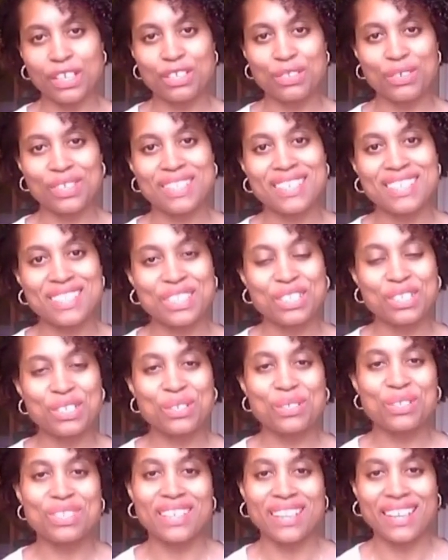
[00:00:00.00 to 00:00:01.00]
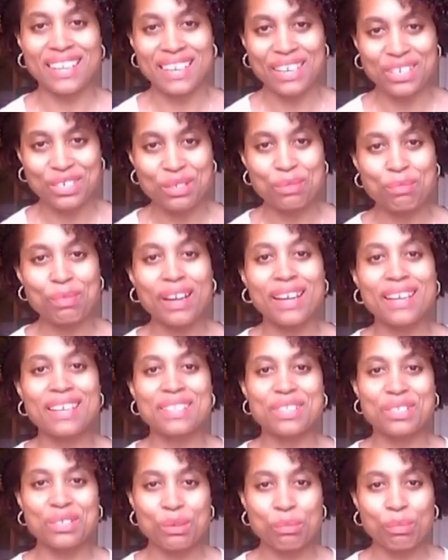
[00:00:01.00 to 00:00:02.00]
you can easily do to connect your mind
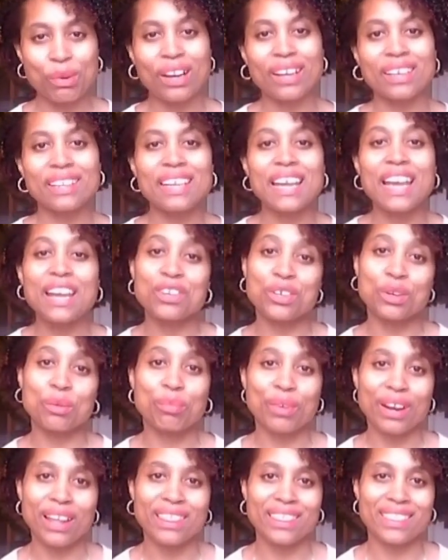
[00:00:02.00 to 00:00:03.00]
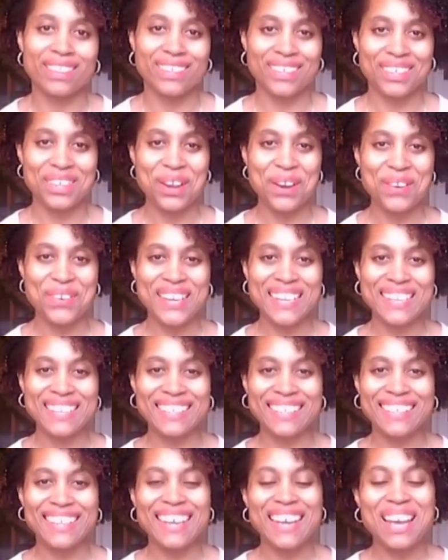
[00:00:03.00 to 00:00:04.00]
and your body and your breath. All right,
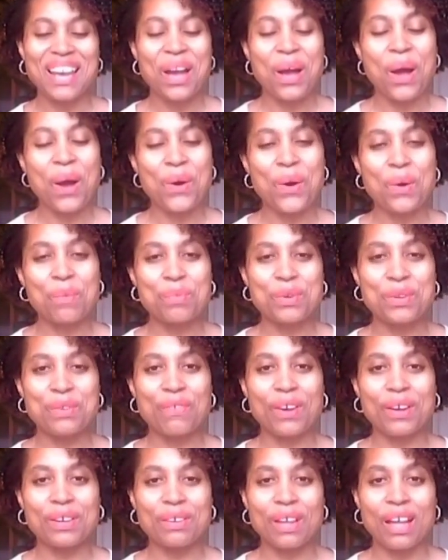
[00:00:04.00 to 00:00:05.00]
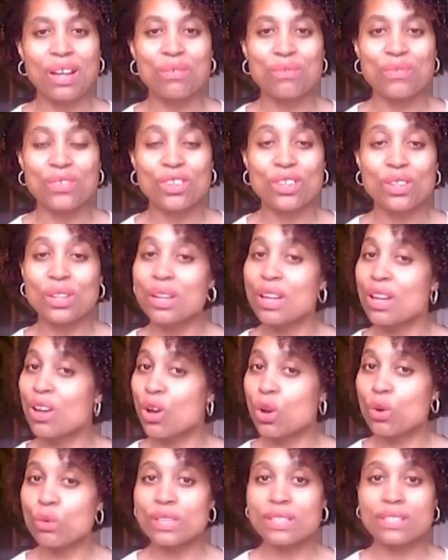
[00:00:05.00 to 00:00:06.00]
hope you found it helpful.
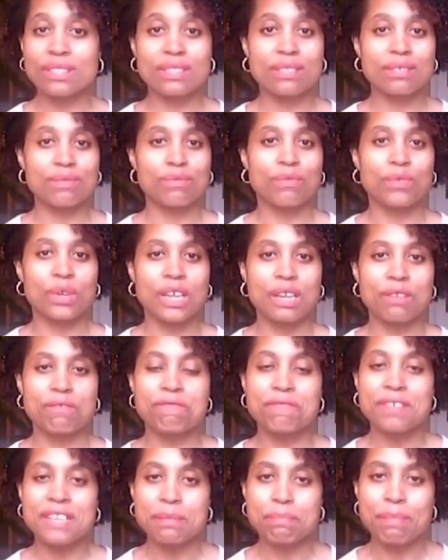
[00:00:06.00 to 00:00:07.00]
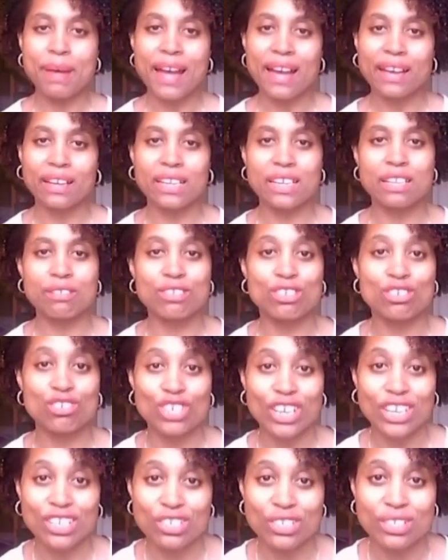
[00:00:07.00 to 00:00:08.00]
Always give feedback, give
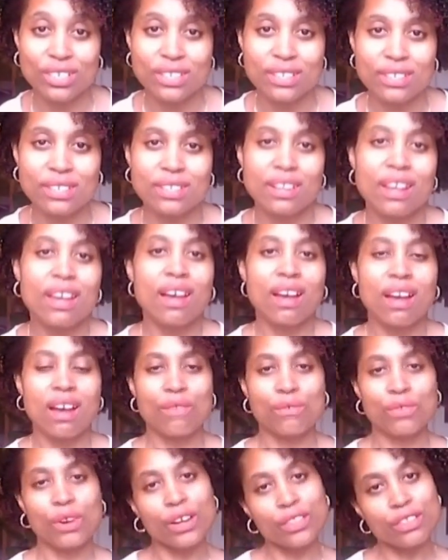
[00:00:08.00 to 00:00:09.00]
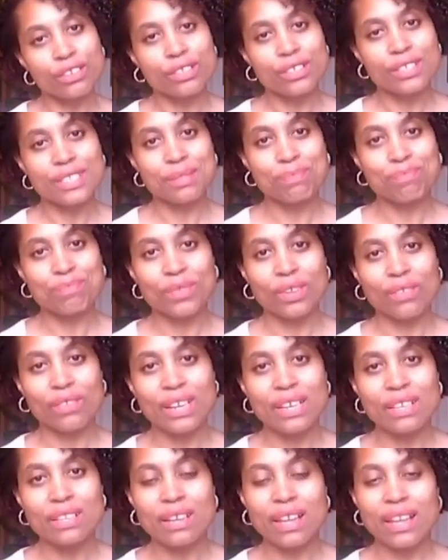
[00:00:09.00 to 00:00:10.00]
suggestions for others,
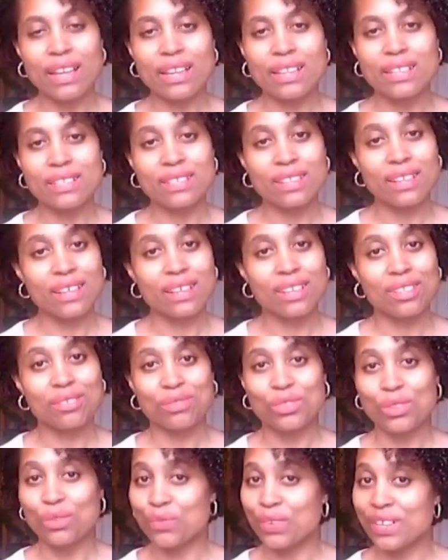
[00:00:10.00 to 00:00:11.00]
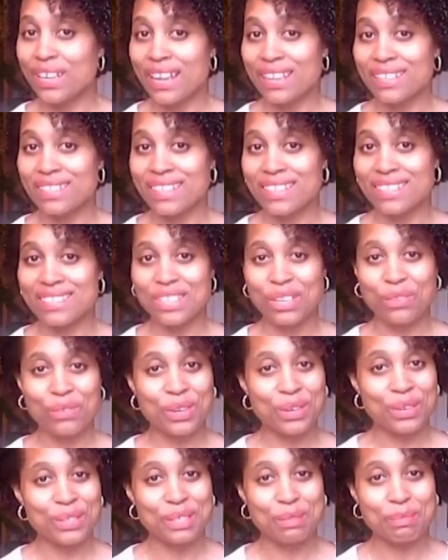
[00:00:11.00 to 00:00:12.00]
right? And don't forget that
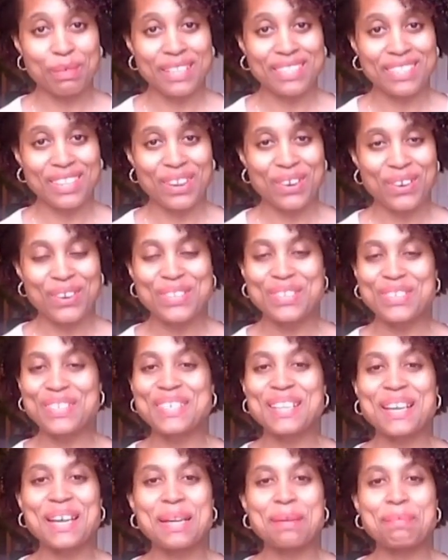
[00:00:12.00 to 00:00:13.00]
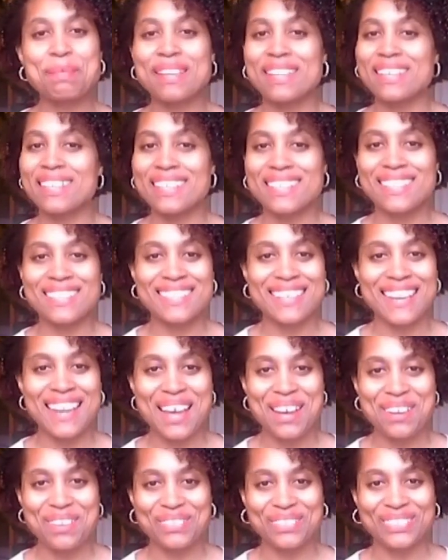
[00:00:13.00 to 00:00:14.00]
self-care is the best care in your time. It is
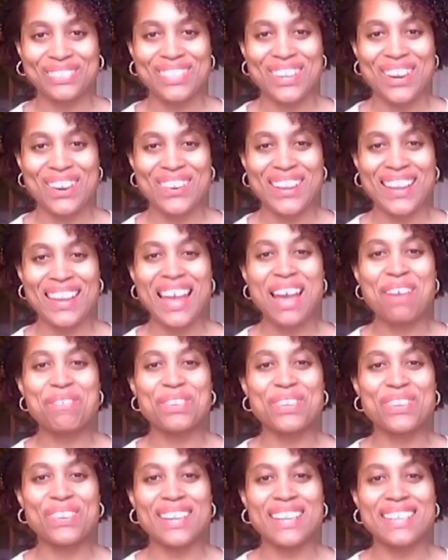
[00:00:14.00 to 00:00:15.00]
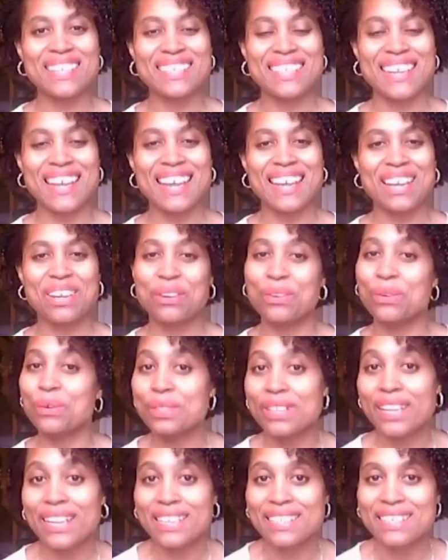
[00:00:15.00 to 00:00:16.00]
now. All right, have a great day or
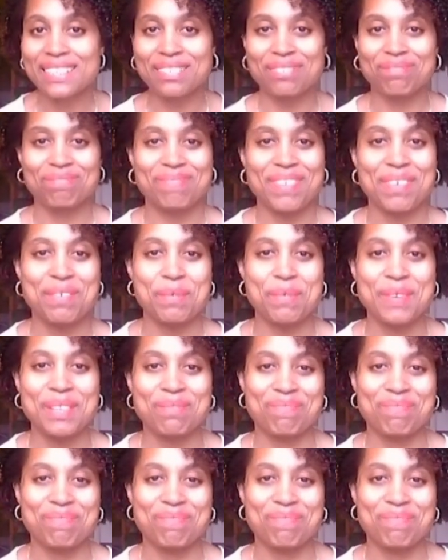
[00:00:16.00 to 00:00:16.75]
night, everyone.